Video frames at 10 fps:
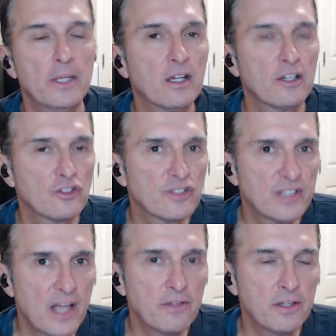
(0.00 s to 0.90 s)
Because
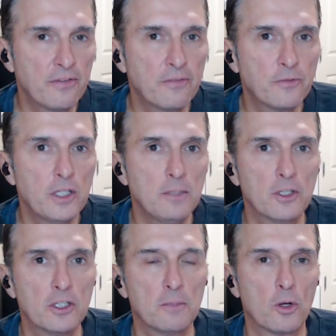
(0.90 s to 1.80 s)
there's 7 to
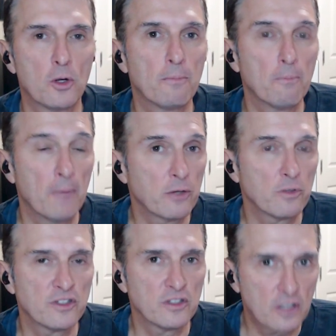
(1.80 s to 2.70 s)
15 million more
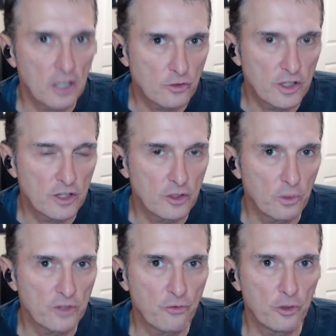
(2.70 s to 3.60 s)
migrants in the country than
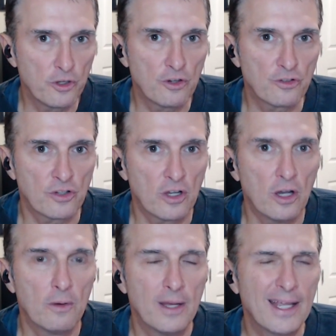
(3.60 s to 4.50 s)
there was 4 years ago.